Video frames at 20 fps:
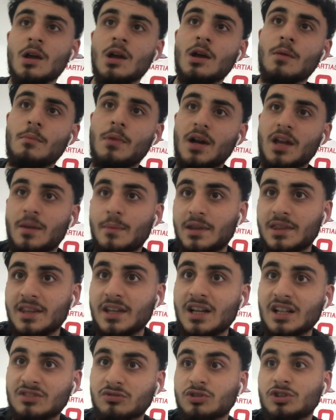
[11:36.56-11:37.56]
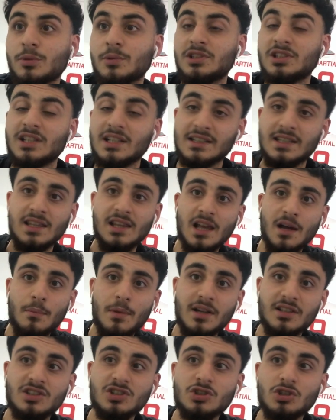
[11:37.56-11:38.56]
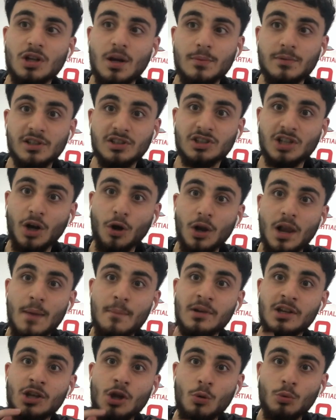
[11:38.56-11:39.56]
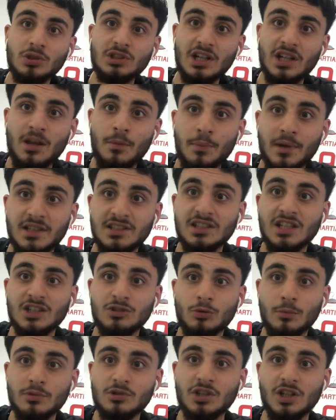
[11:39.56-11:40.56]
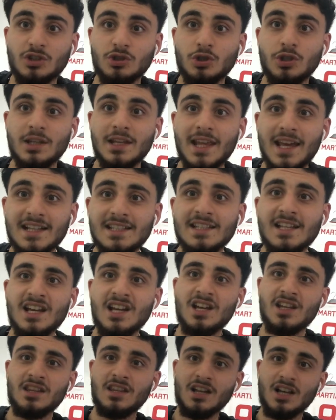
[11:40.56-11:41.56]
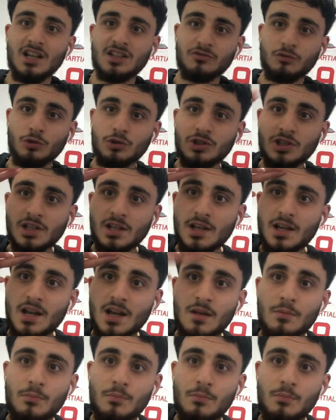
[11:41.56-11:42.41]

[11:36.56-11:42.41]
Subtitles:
But yeah, man, thank you guys for watching. Make sure you guys hit the like button, subscribe to the channel. Let me know which other players you guys want me to check to next. Thank you guys for watching, and